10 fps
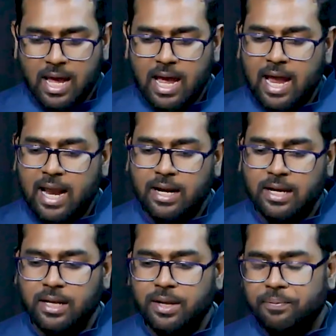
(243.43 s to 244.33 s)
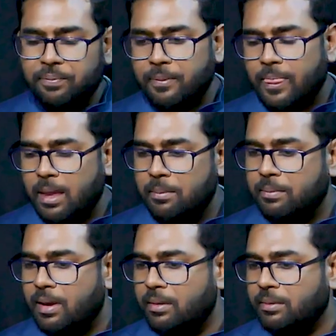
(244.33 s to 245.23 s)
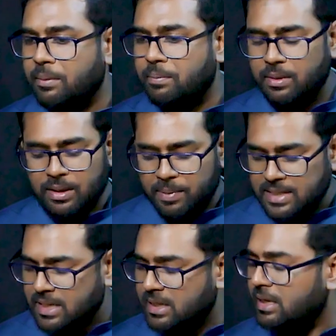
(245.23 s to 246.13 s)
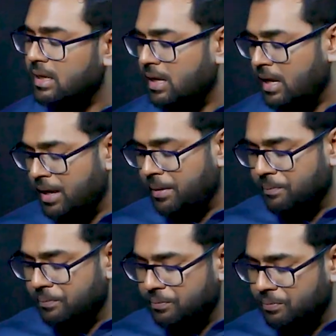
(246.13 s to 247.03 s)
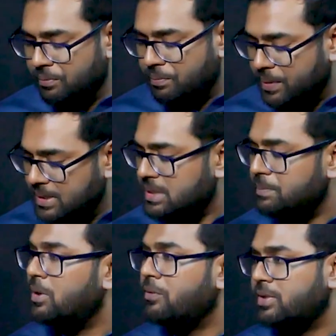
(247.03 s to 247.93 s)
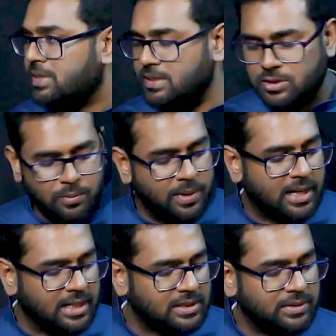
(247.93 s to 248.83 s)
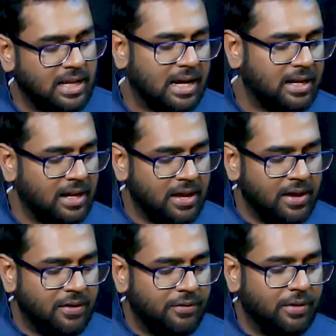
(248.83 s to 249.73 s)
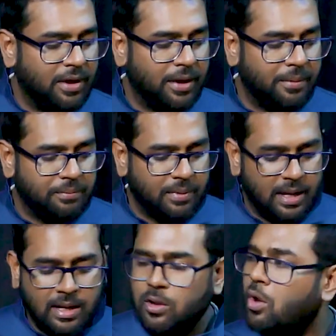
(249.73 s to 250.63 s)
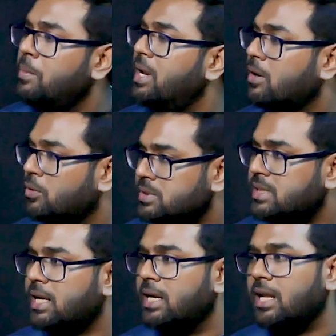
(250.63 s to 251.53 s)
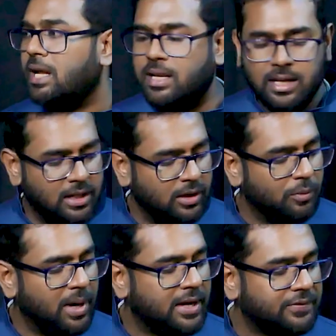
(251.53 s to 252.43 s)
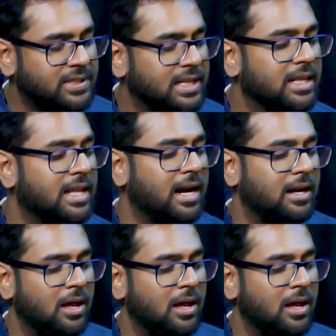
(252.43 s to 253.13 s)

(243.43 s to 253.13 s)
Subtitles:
And the basic principle of this instrument is that in a normal acoustic guitar, you might have seen that